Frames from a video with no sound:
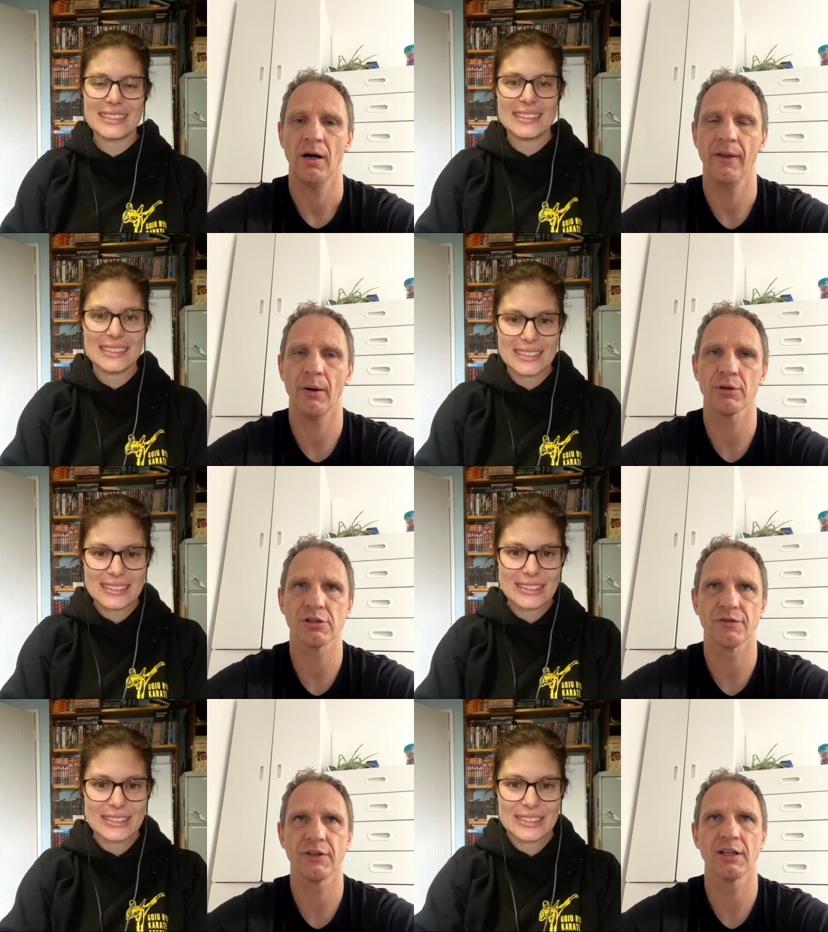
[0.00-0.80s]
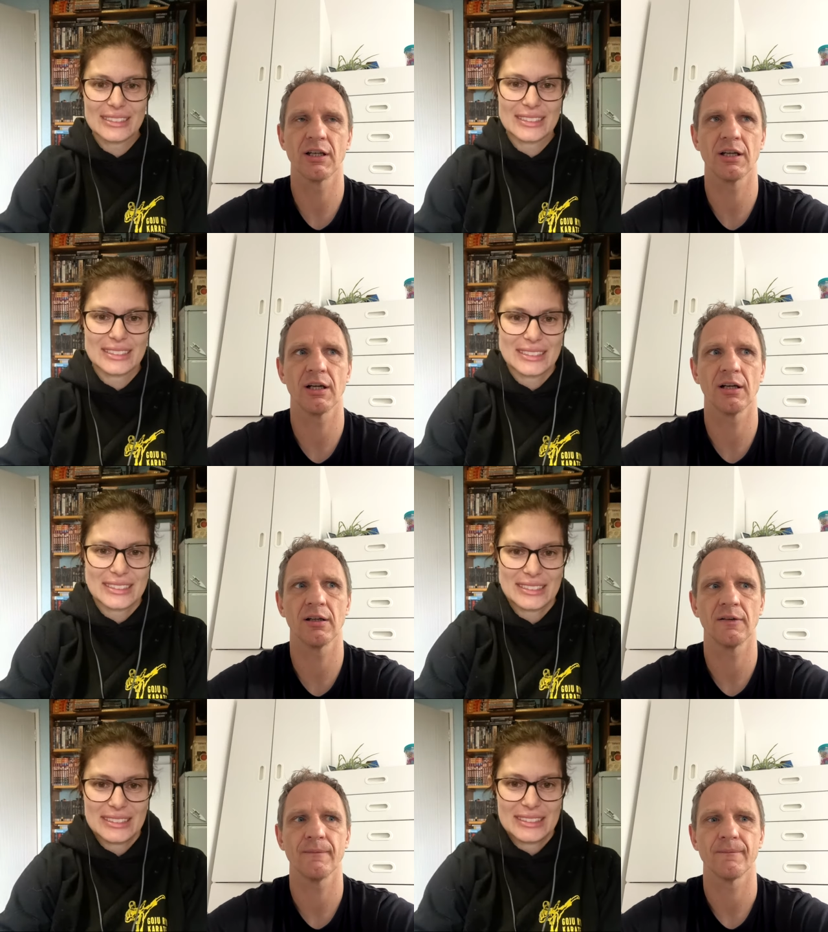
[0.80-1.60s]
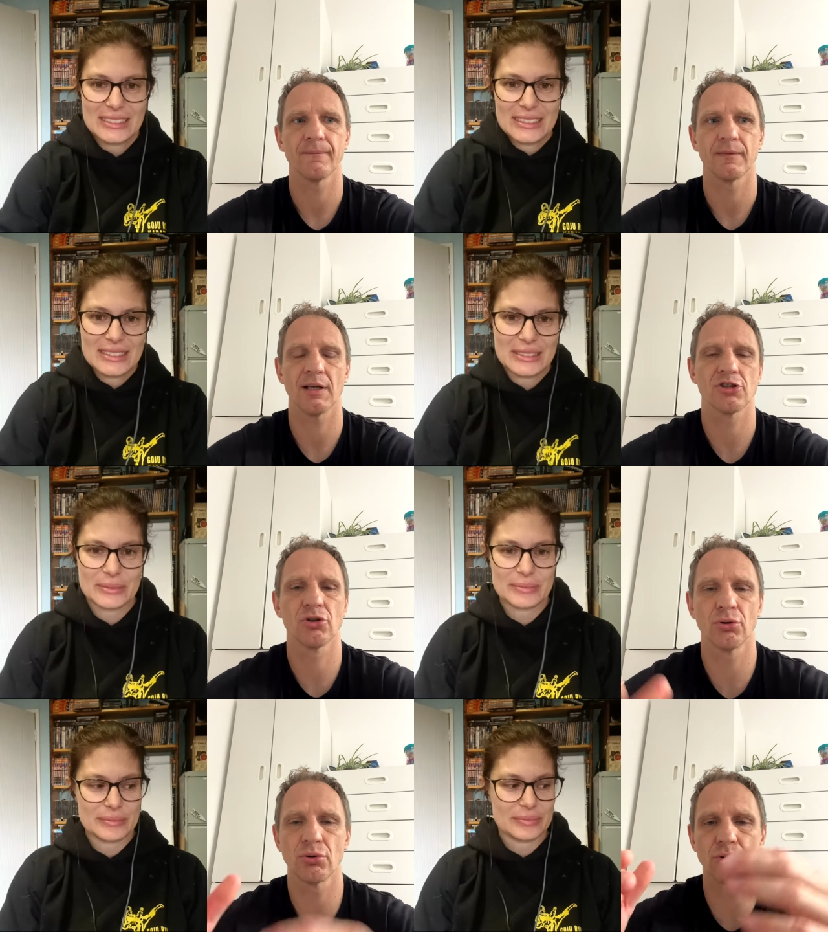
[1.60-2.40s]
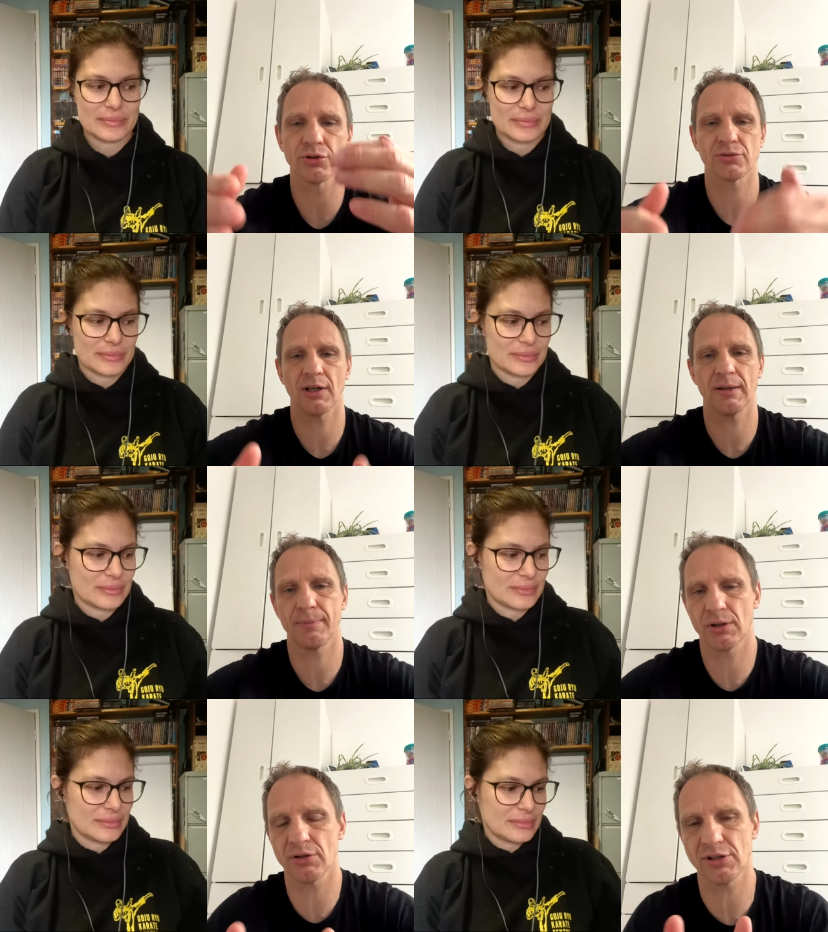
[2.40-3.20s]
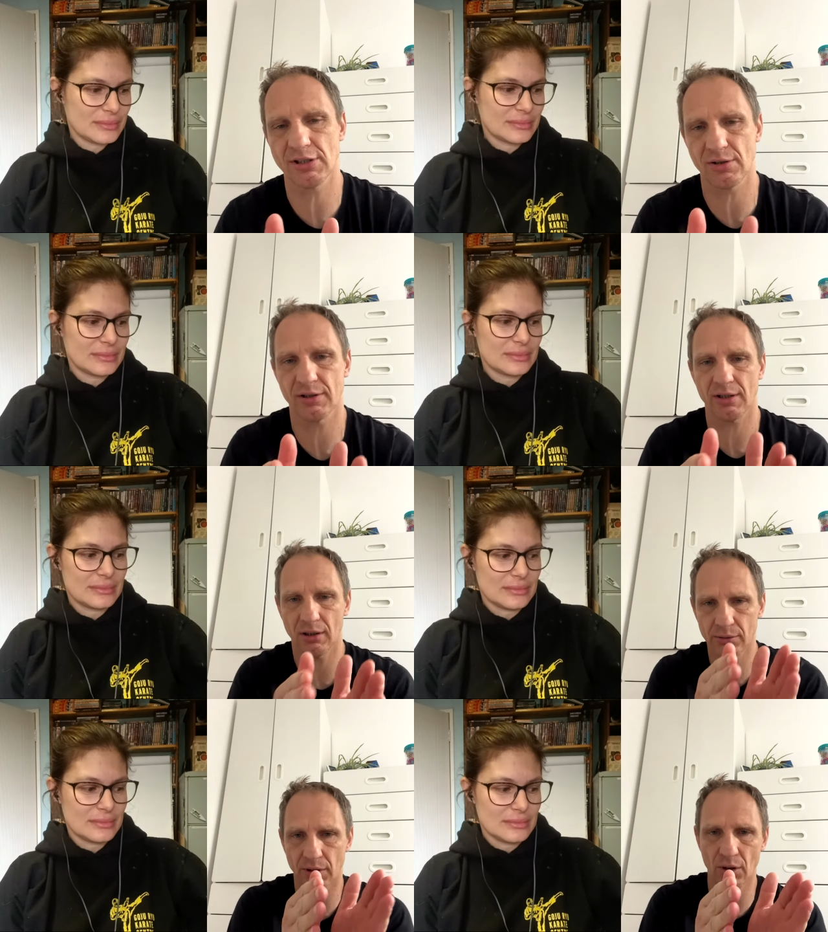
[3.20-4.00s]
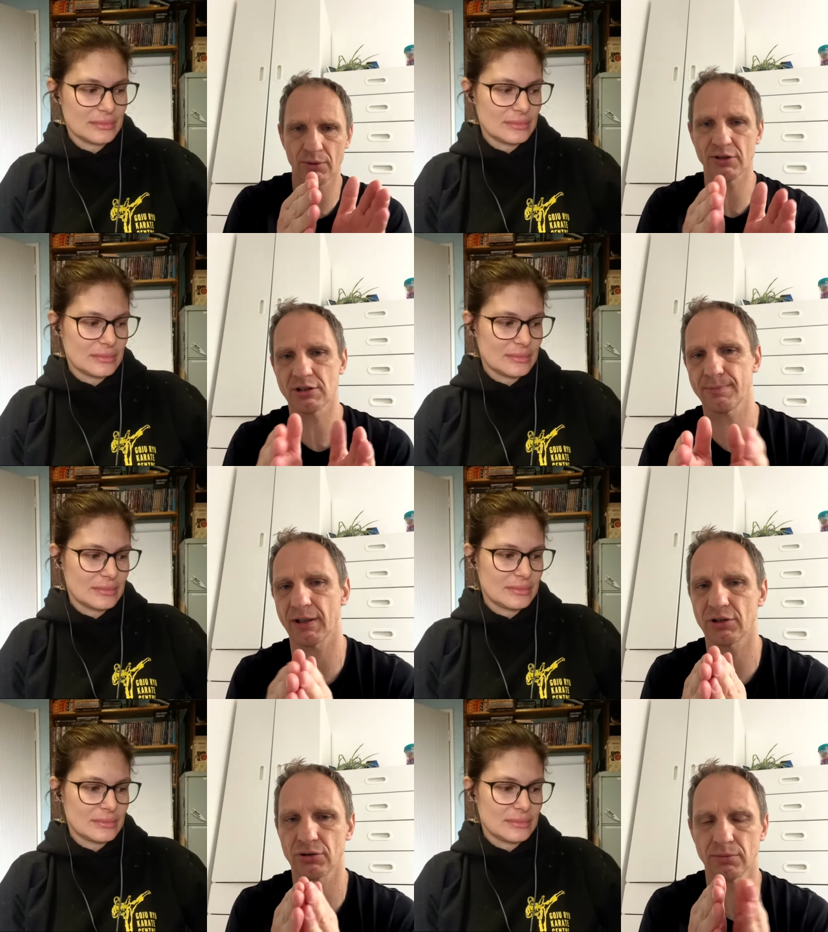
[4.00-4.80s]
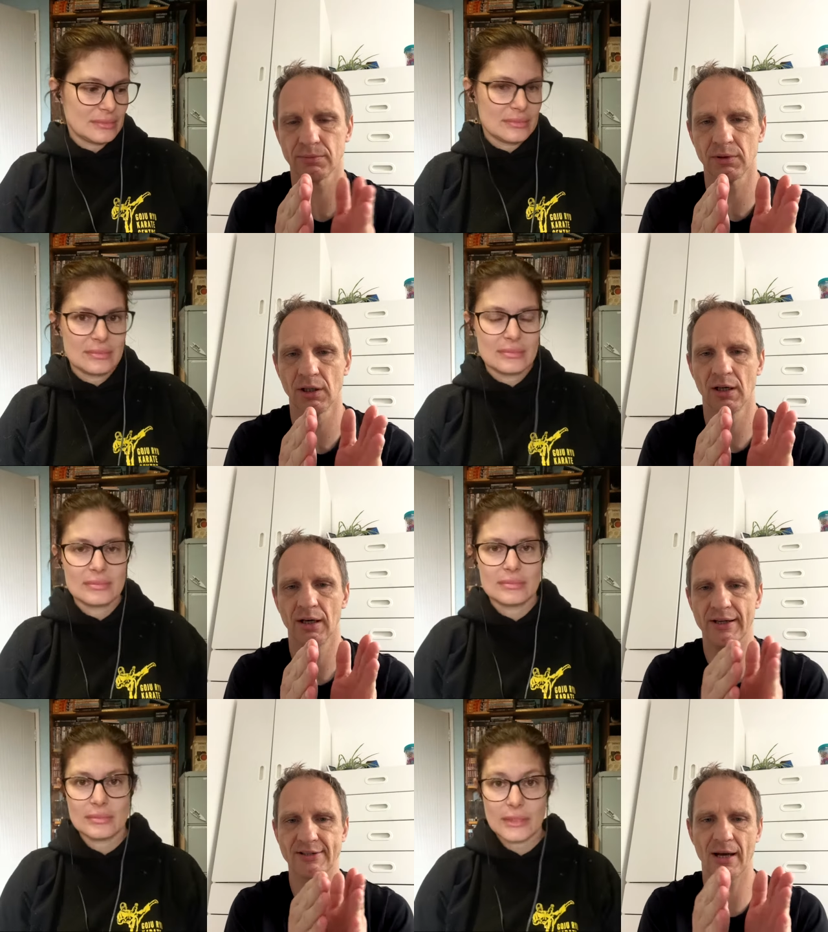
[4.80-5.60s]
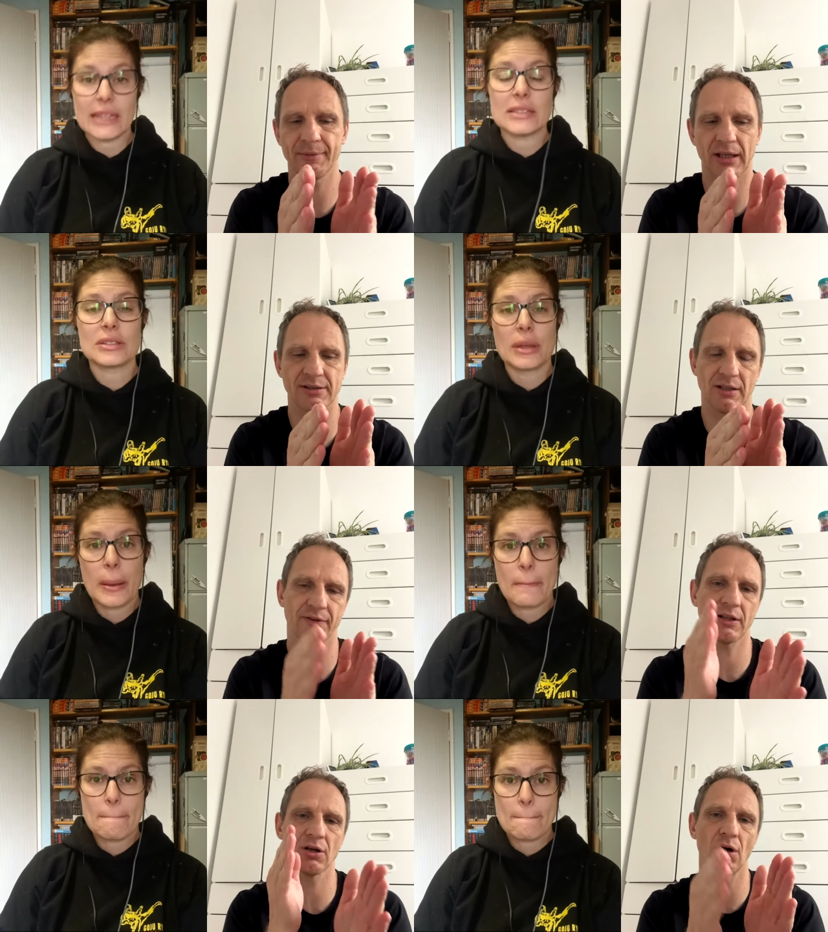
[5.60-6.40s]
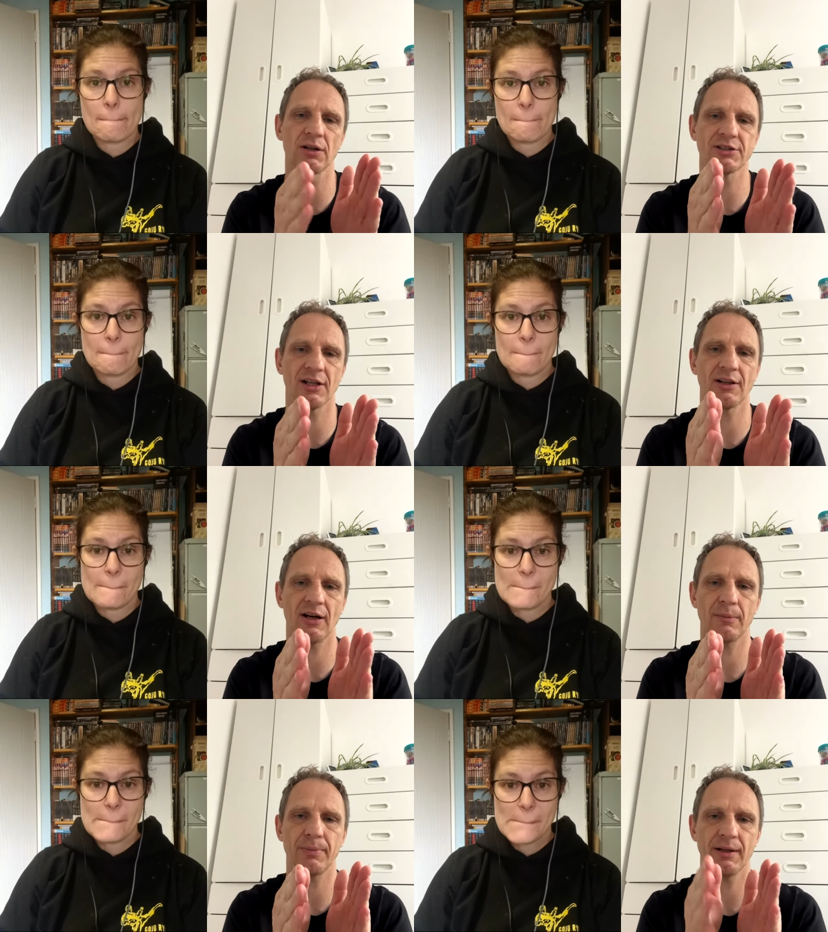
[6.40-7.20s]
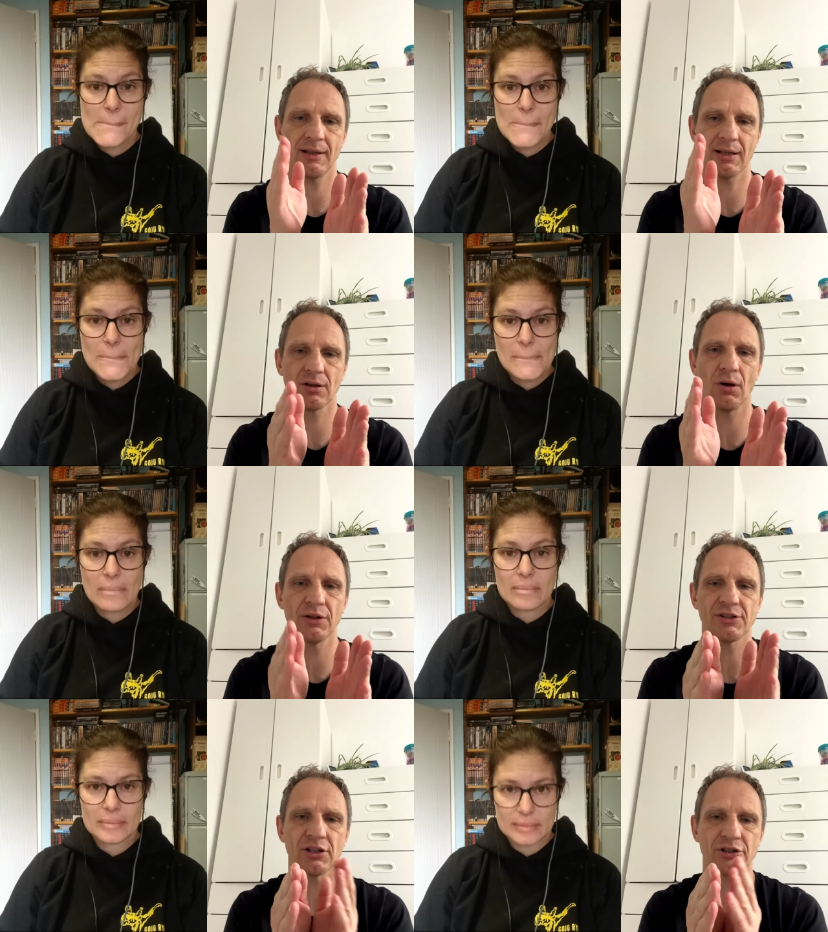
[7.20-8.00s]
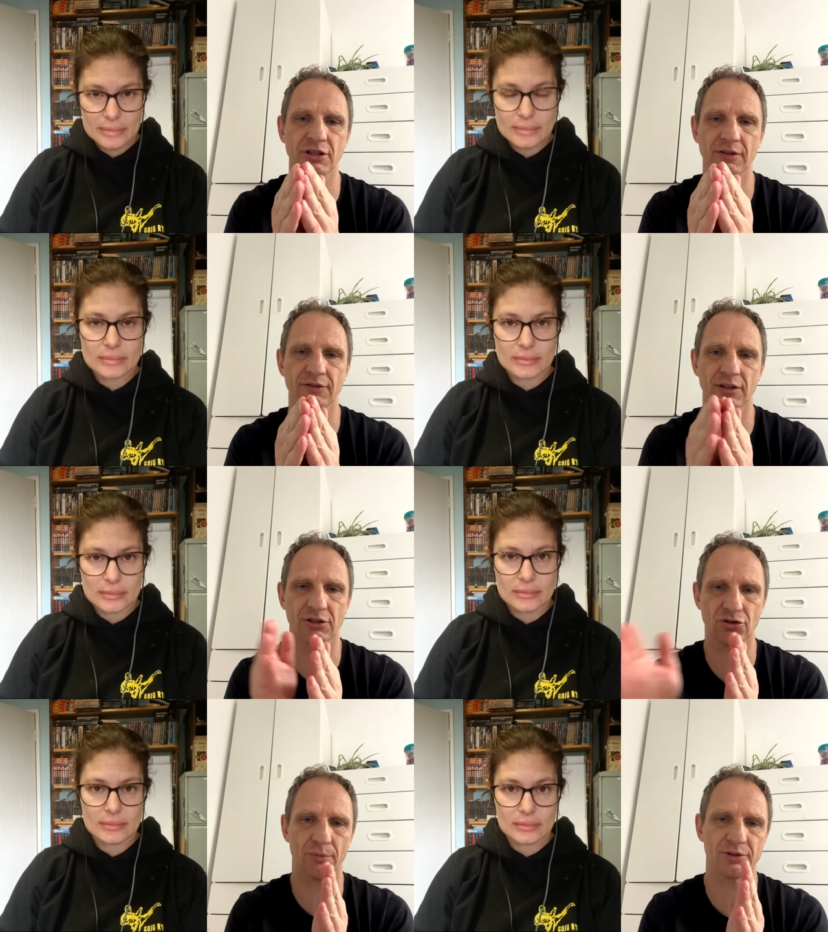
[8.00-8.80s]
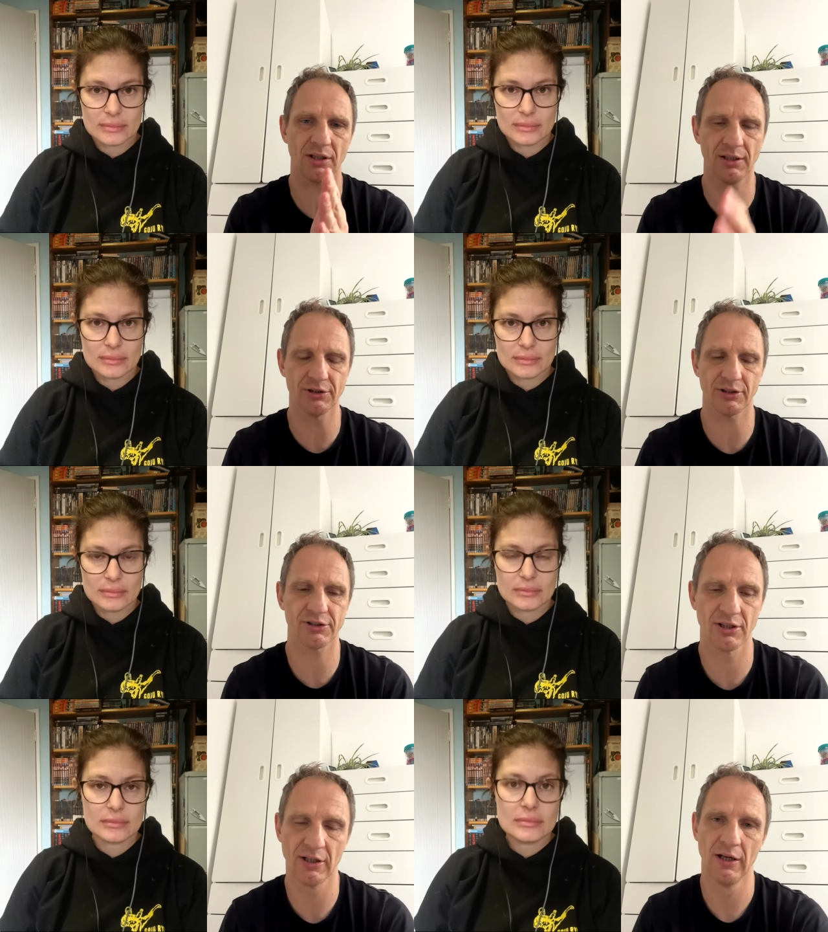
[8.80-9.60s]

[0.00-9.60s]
Speaker 1: I was thinking there's two routes, right? Because he's on the autism spectrum, he sometimes yeah. goal set up and that goal is achieved, he drops the interest.